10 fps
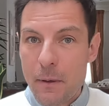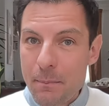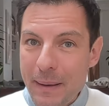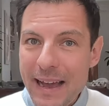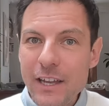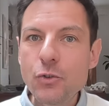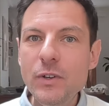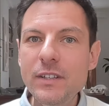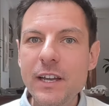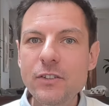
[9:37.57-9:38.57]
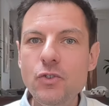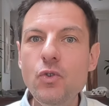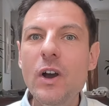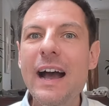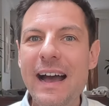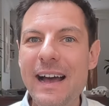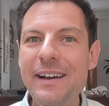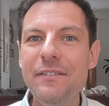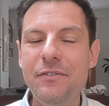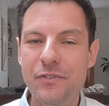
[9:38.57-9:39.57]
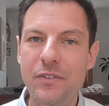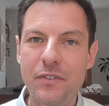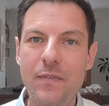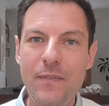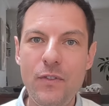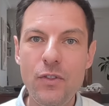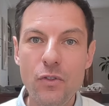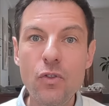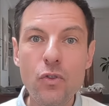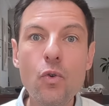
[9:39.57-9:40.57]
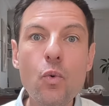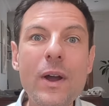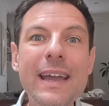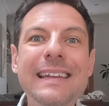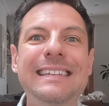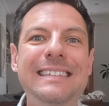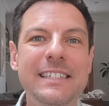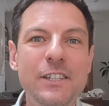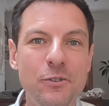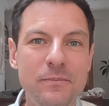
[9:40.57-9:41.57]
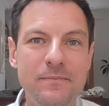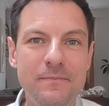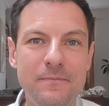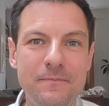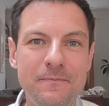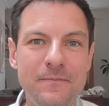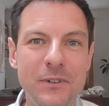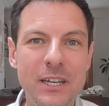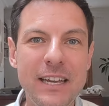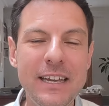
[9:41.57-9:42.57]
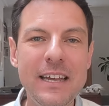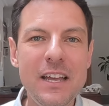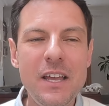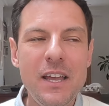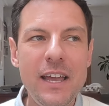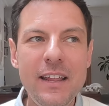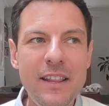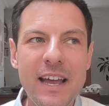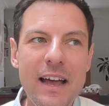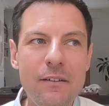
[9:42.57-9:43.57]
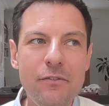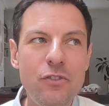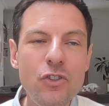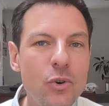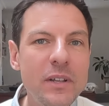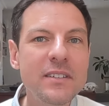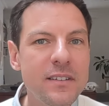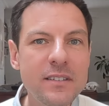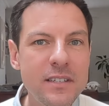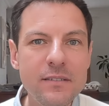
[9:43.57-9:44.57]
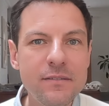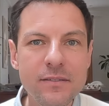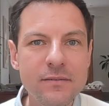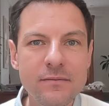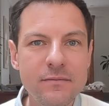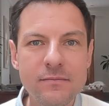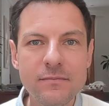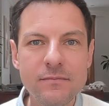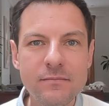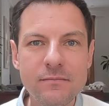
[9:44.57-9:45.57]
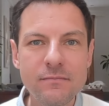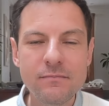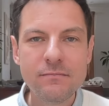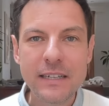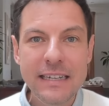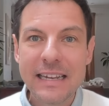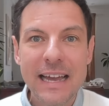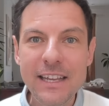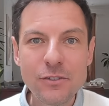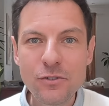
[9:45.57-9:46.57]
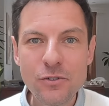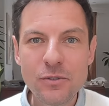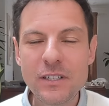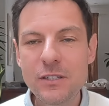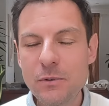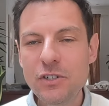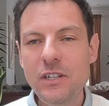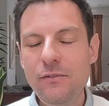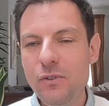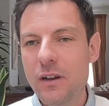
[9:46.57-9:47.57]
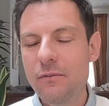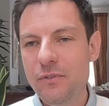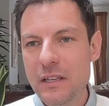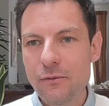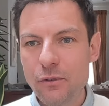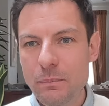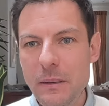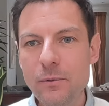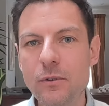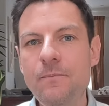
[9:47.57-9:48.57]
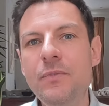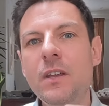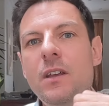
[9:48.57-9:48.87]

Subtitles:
By doing that, you have the way they see you, okay? And they have no incentive in lying to you, and especially if you have different people.